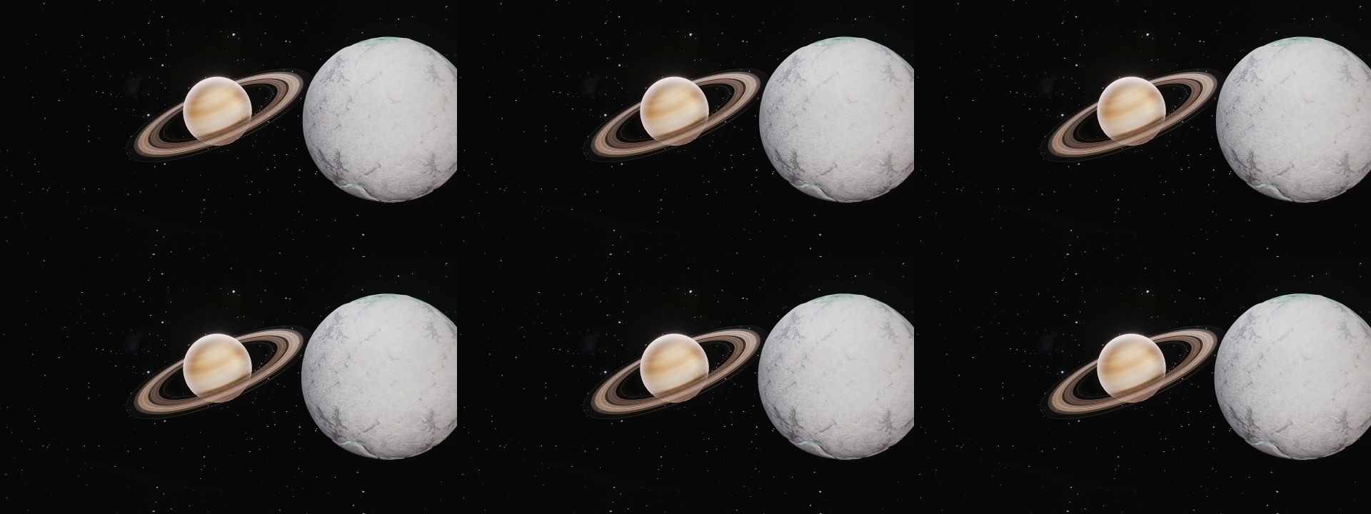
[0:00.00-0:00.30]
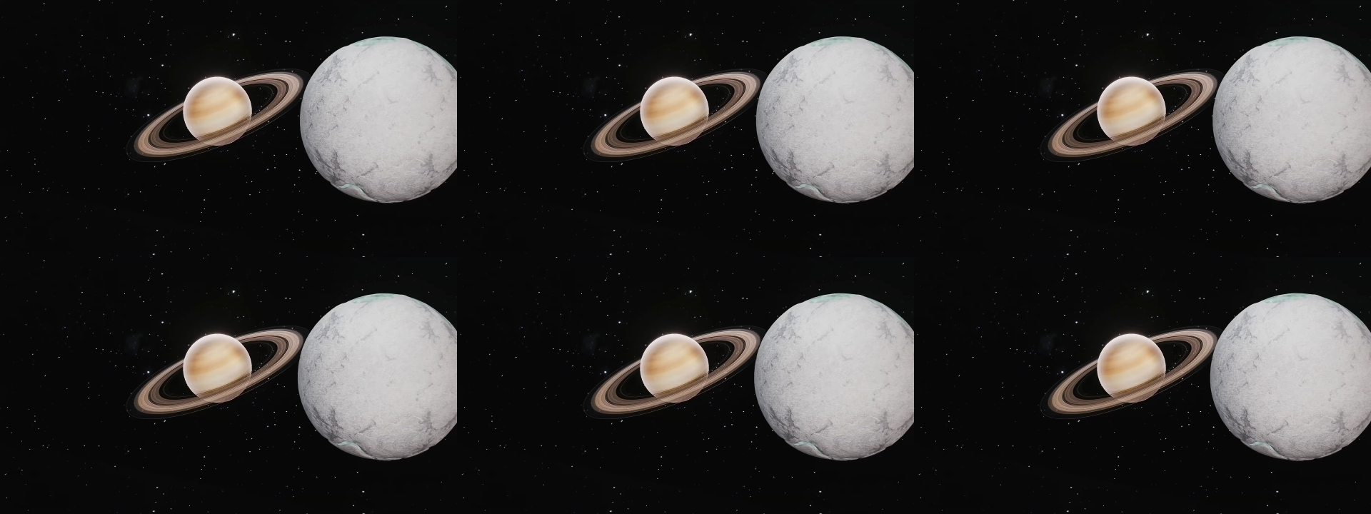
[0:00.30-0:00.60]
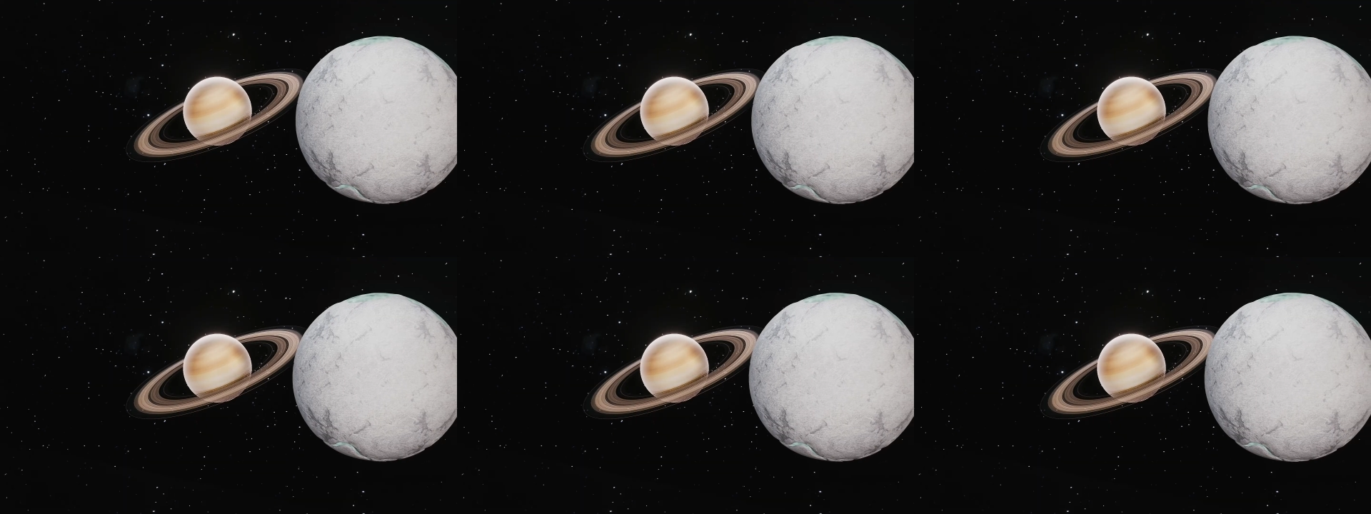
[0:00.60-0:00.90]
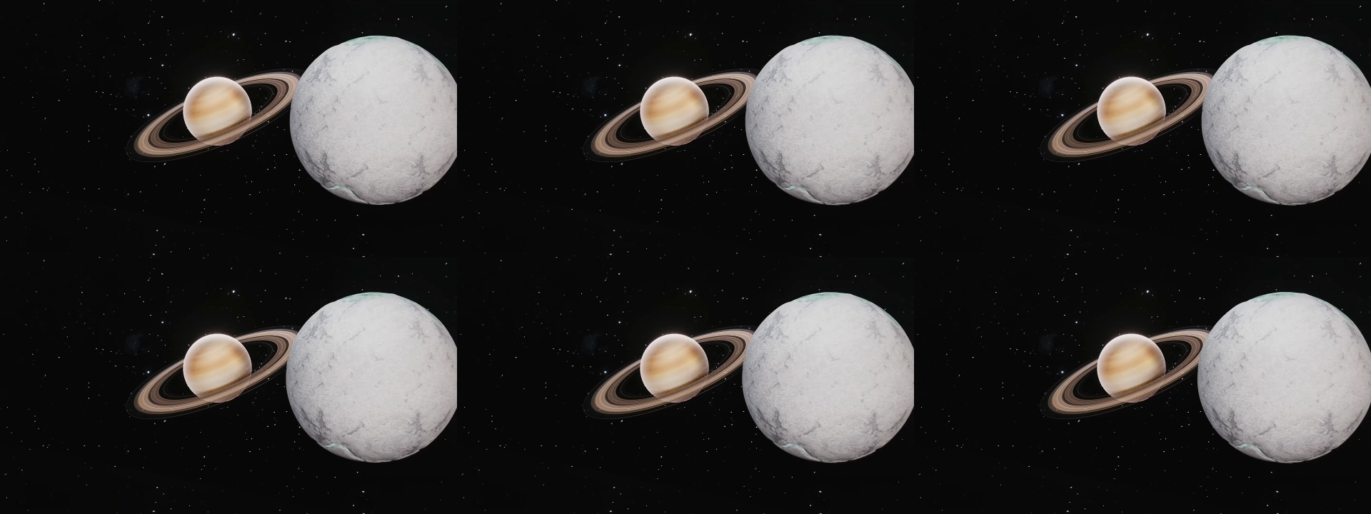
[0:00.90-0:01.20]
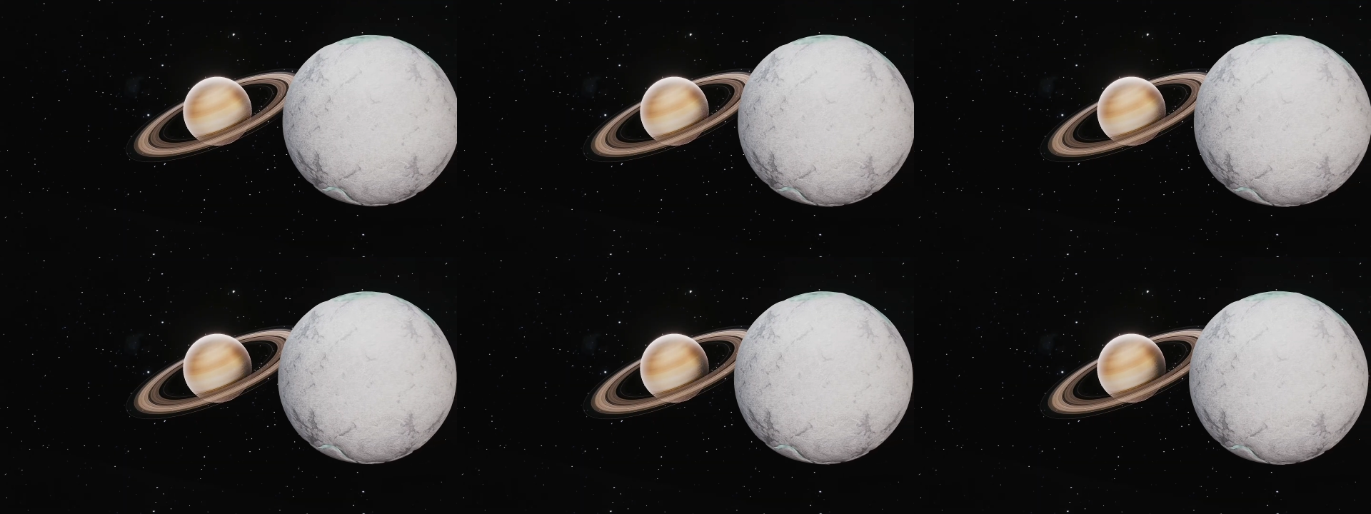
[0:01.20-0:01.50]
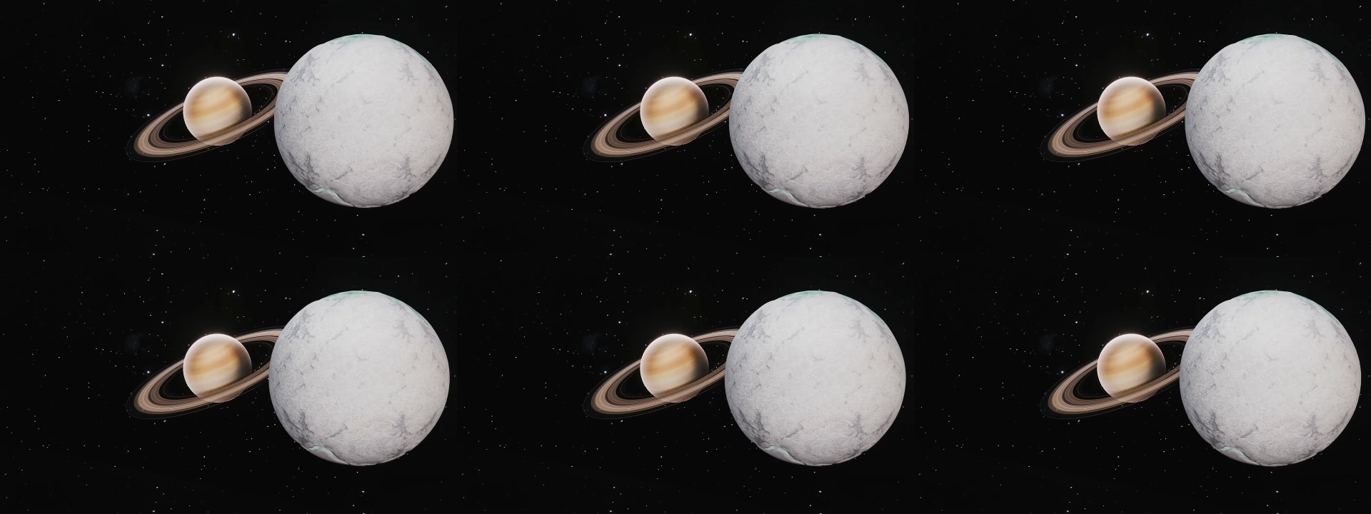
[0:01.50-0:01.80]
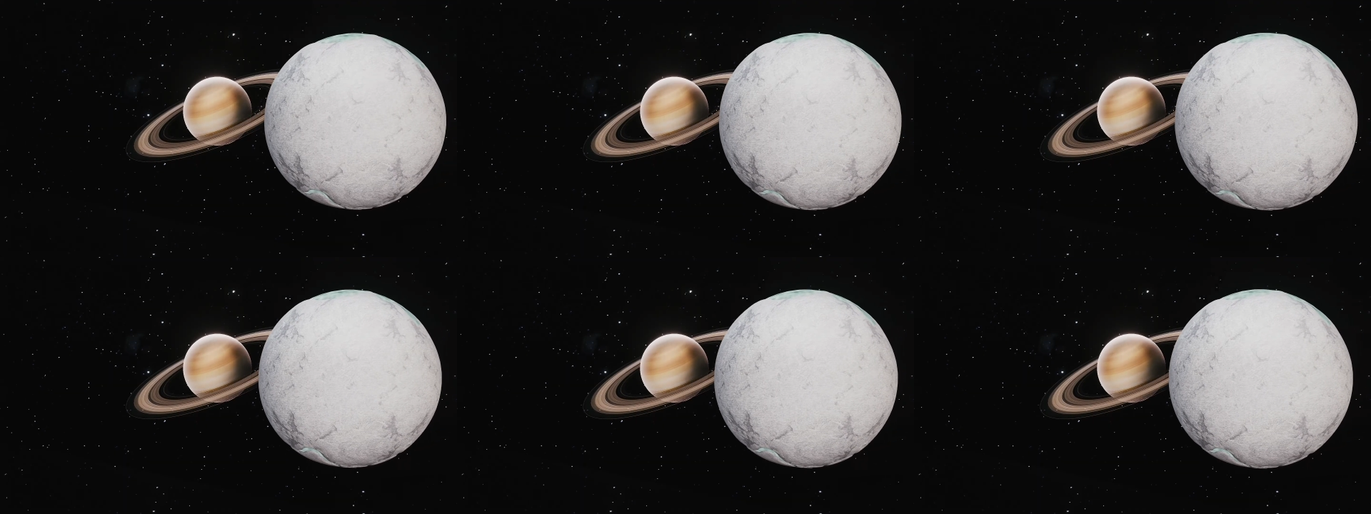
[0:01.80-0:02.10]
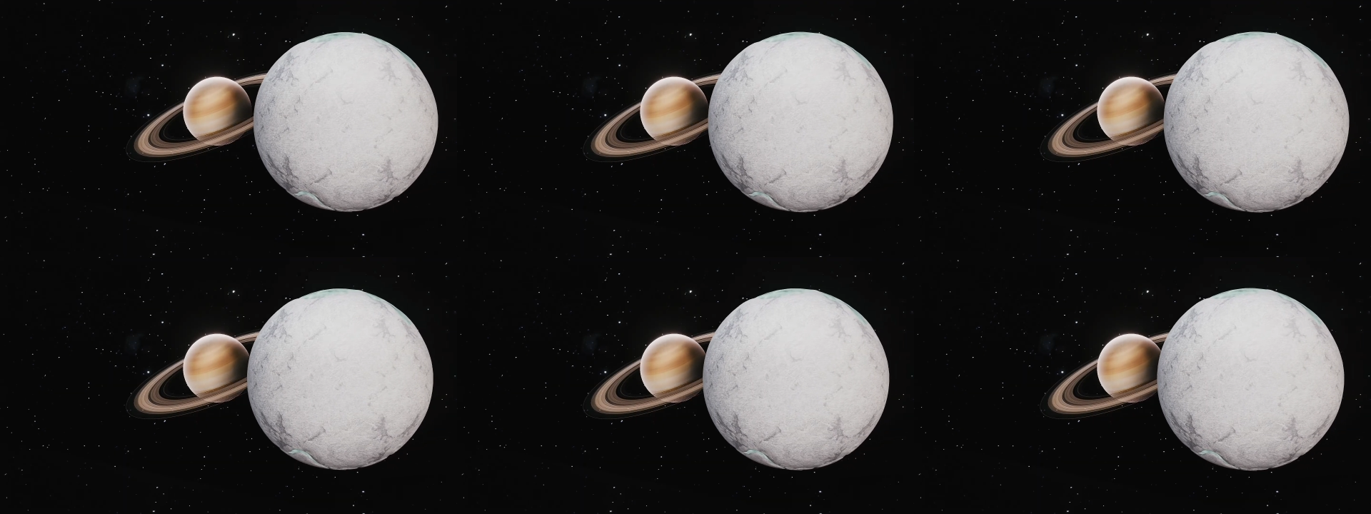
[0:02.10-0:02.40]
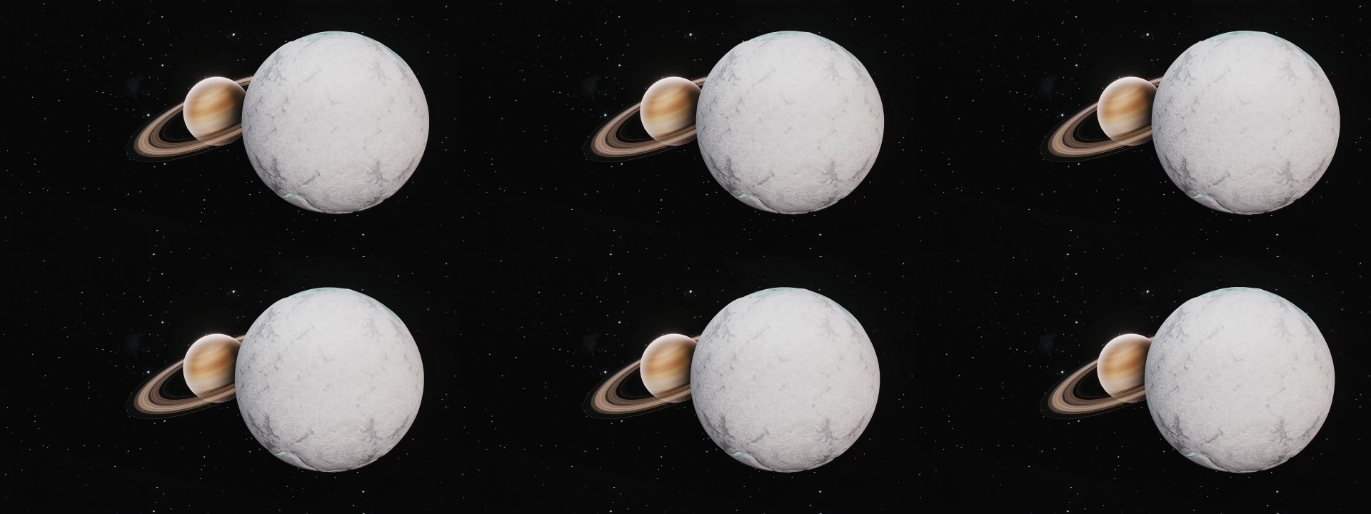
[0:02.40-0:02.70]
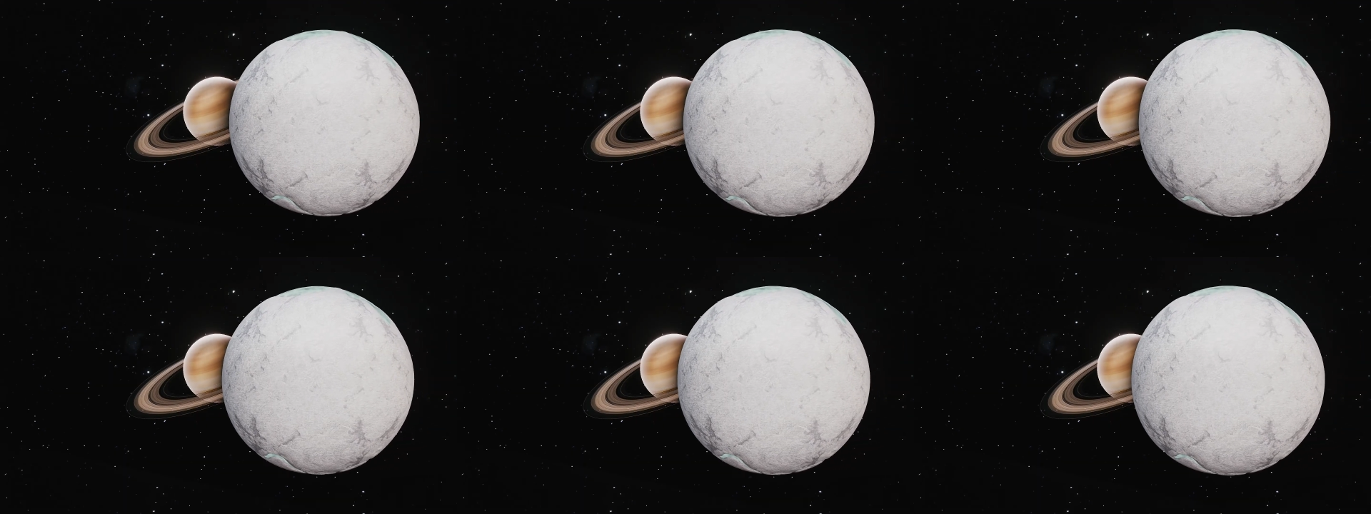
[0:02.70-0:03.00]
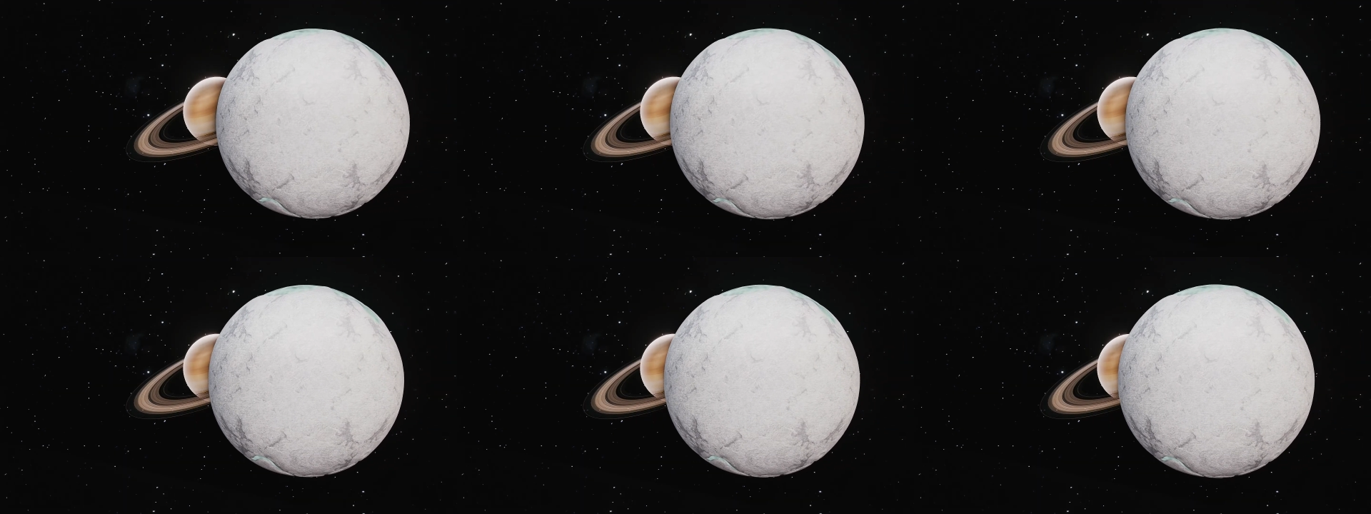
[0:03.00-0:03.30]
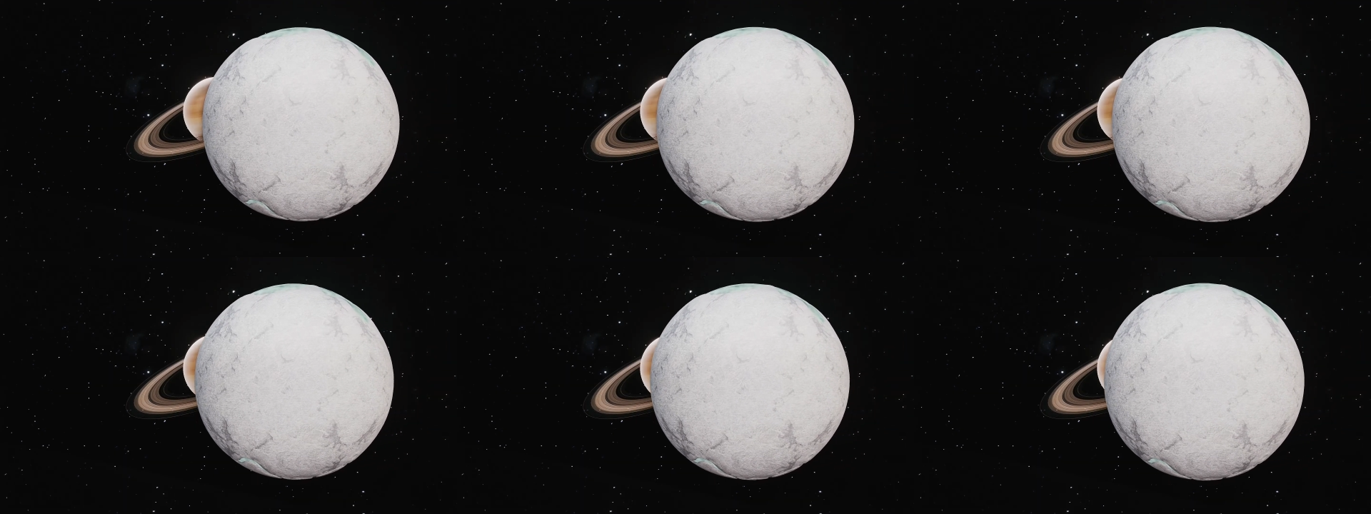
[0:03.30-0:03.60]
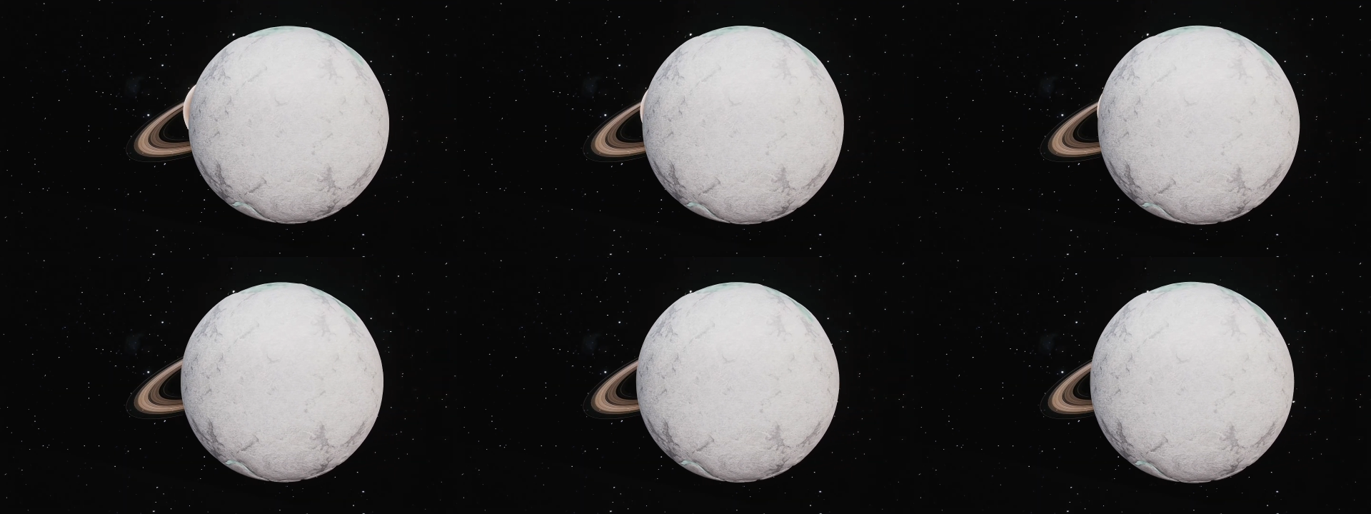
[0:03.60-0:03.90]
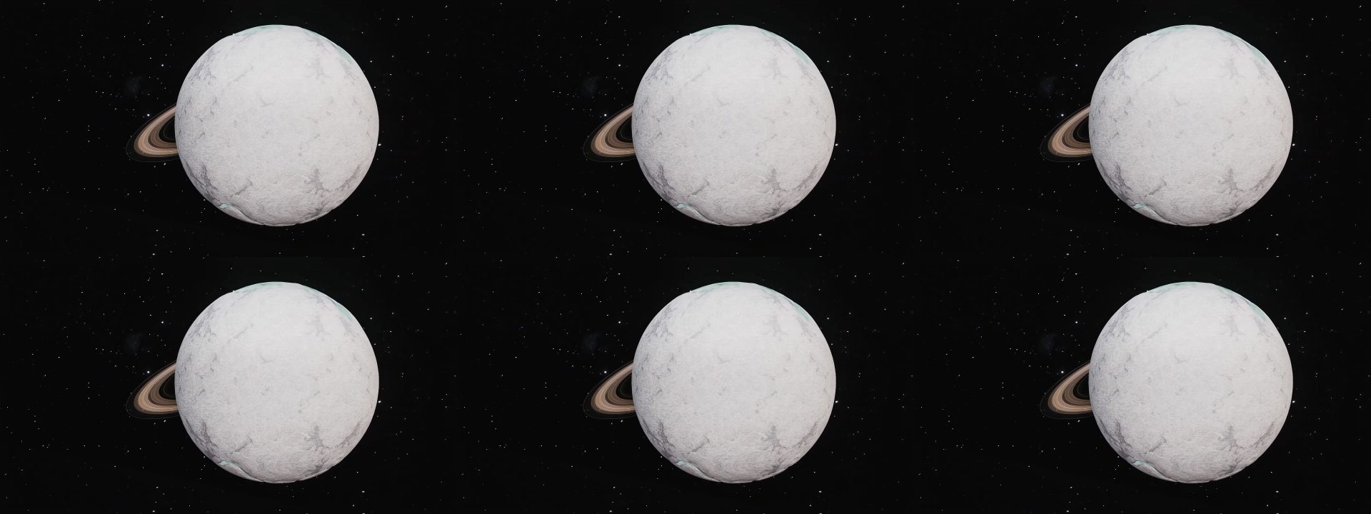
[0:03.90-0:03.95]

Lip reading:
(no speaker visible)